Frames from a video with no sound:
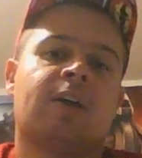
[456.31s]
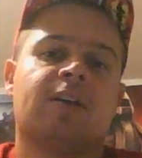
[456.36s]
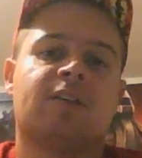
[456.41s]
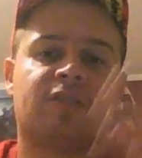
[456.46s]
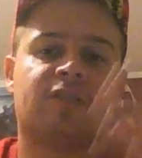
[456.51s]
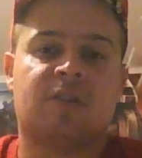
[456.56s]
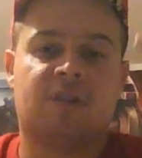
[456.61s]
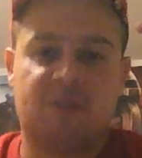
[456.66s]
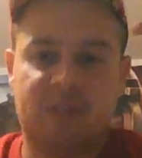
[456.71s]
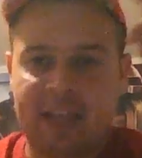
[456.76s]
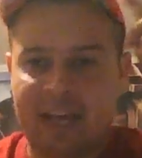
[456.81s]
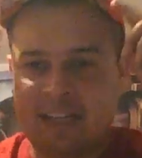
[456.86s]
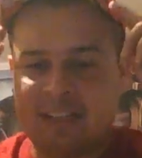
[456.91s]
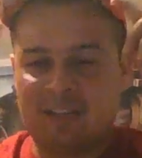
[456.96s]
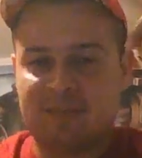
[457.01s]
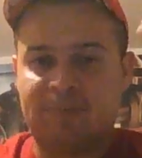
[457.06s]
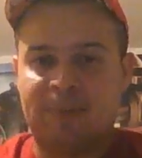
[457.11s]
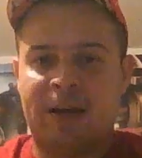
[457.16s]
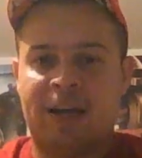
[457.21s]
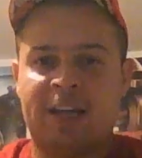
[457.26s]
So
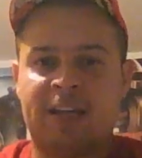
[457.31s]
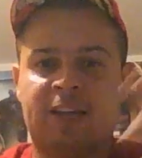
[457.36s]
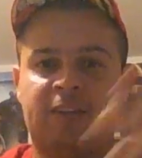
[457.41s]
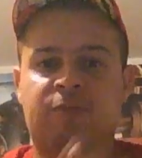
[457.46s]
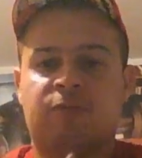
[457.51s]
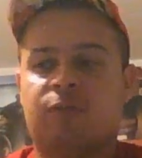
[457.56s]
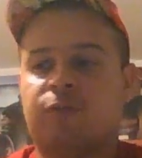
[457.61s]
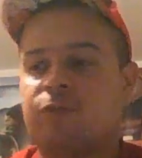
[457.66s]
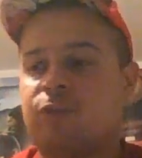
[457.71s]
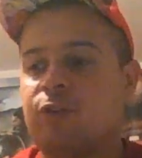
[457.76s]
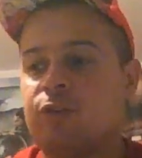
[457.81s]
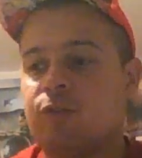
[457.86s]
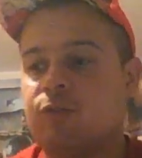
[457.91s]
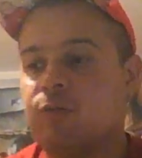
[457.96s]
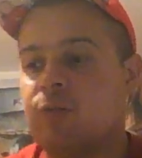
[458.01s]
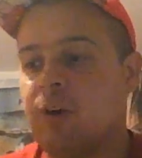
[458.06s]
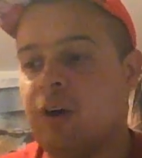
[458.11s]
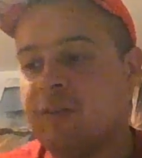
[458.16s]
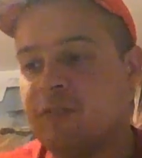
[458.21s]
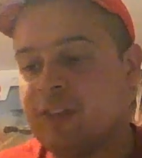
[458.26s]
that's my
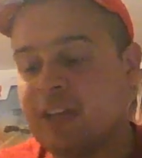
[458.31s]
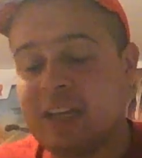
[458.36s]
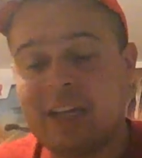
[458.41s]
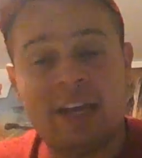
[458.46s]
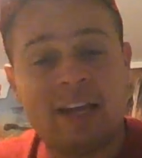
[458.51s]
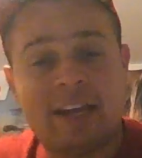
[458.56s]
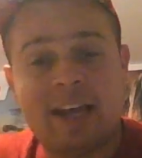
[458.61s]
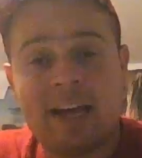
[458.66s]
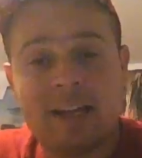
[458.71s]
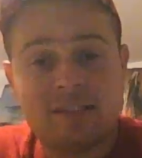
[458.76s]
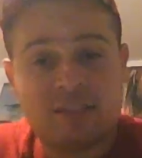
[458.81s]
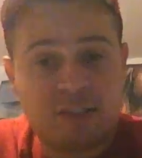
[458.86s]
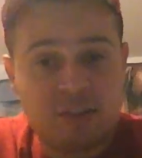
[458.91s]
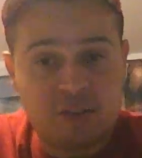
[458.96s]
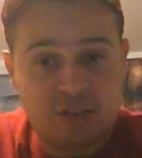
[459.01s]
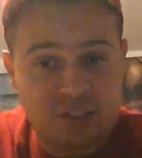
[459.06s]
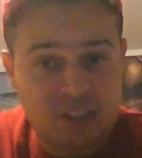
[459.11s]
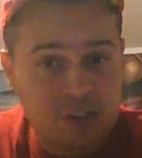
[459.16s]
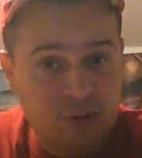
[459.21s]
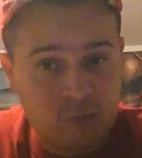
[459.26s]
review of the Kick-Ass
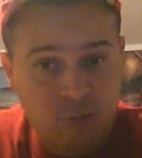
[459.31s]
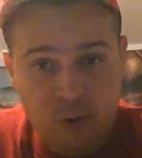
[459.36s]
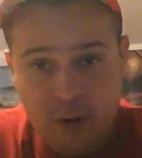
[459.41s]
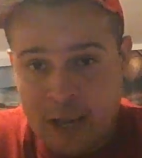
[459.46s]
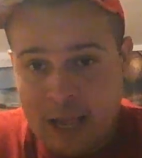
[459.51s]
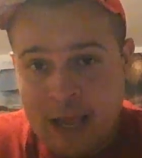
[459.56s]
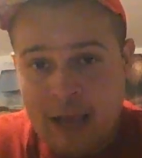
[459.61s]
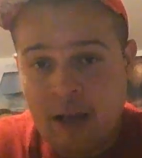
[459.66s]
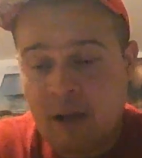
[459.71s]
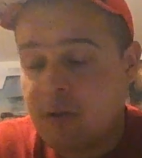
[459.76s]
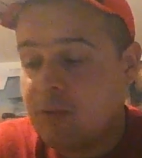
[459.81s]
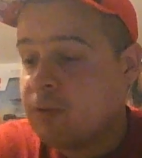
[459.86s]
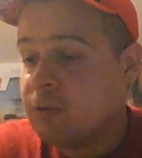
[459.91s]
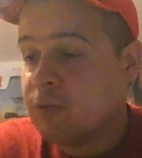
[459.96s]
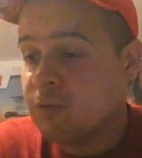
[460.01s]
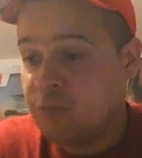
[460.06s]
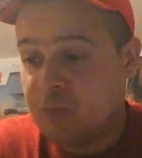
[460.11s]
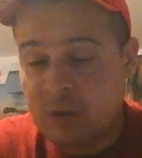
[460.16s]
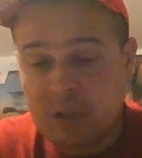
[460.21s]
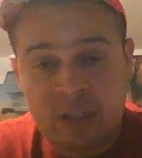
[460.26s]
Casino Royale.
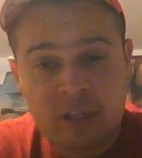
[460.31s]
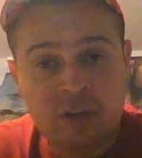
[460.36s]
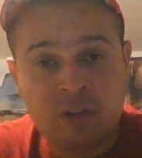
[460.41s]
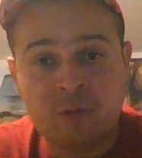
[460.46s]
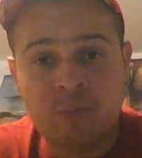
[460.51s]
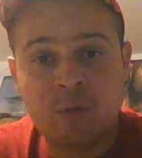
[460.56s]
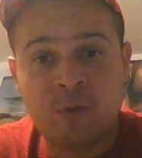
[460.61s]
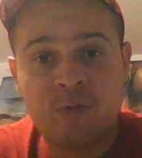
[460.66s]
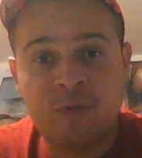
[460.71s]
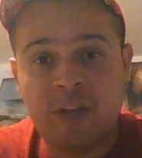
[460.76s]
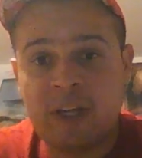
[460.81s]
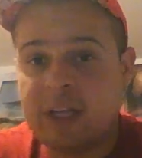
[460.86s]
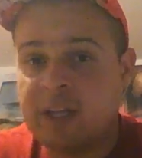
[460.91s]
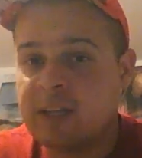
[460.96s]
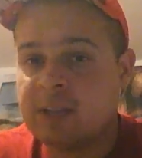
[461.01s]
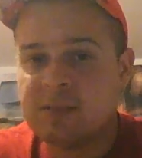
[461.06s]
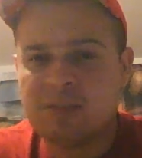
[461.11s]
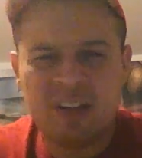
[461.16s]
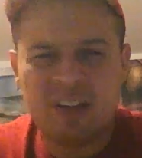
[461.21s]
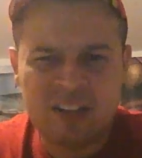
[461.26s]
Really good
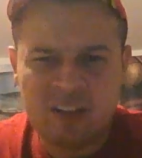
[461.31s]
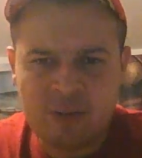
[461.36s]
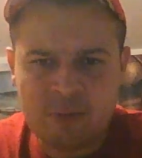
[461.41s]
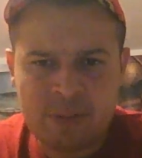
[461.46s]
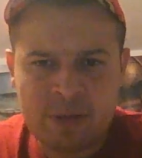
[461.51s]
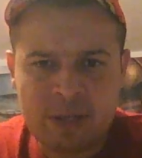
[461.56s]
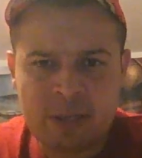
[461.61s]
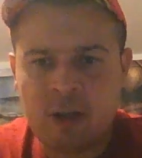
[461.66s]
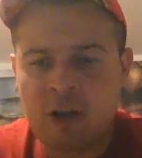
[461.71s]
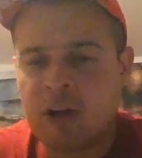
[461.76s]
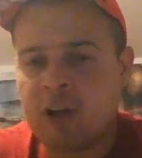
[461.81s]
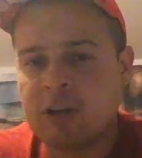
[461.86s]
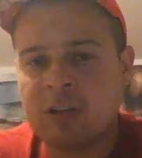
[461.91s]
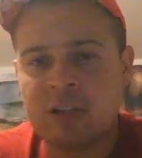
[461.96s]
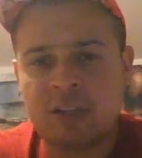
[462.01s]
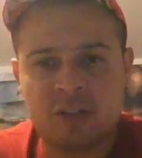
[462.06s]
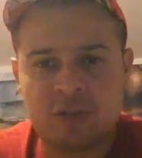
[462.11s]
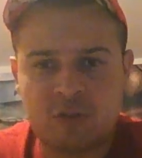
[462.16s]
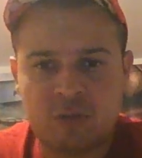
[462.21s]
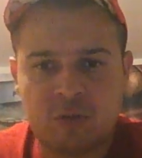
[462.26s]
movie. A little bit
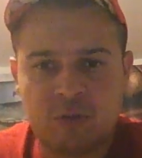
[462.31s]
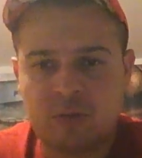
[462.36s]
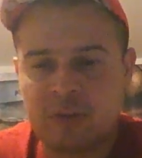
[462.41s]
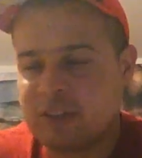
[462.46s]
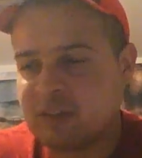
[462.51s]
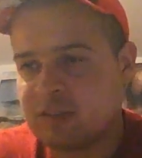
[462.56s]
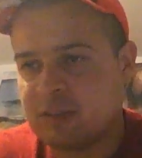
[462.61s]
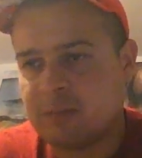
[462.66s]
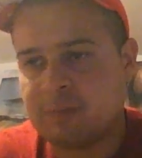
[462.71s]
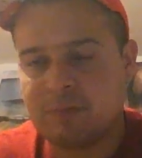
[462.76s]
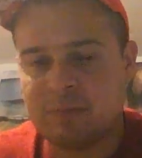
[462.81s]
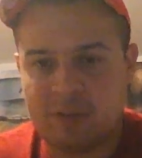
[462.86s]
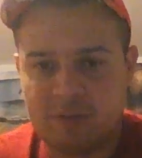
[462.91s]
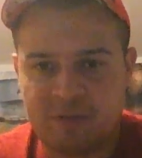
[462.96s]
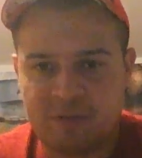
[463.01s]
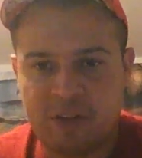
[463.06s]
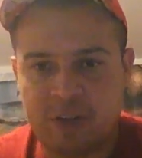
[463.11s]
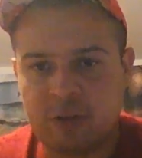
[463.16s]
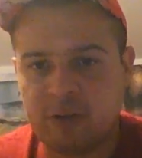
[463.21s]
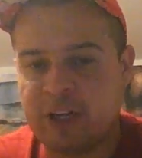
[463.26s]
long in the tooth and some
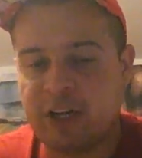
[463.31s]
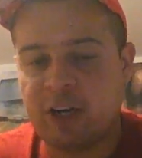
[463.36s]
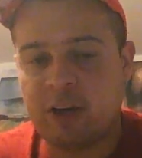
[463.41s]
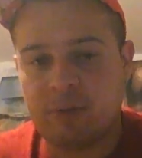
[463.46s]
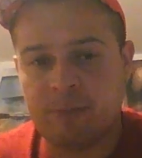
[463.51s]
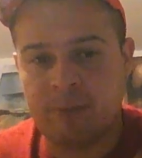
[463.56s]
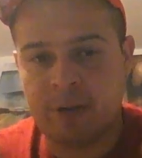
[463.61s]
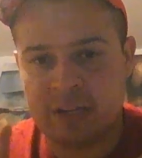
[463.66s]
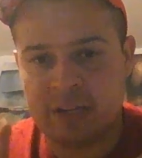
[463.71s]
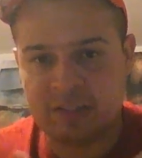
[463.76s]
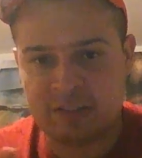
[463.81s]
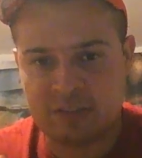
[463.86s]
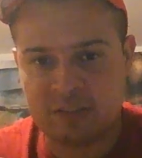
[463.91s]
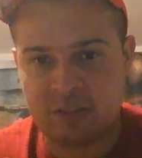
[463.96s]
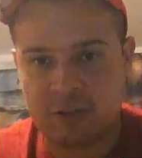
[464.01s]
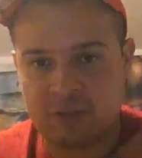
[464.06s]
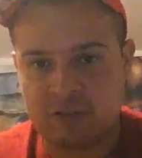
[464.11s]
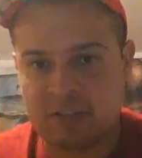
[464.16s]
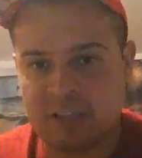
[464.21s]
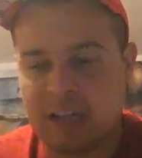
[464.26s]
filler here, but it's
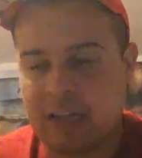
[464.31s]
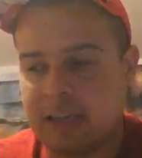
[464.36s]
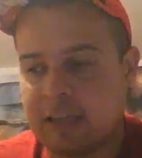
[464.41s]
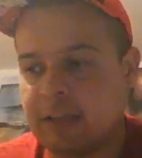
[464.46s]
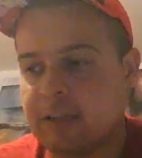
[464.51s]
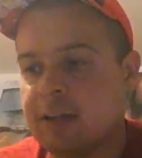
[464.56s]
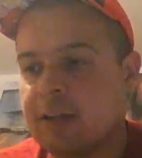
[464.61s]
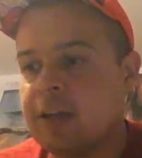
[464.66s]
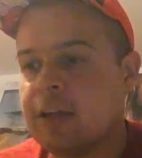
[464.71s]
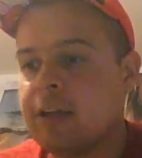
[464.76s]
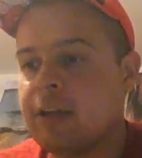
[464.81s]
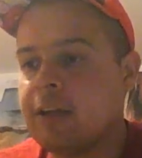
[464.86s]
still solid.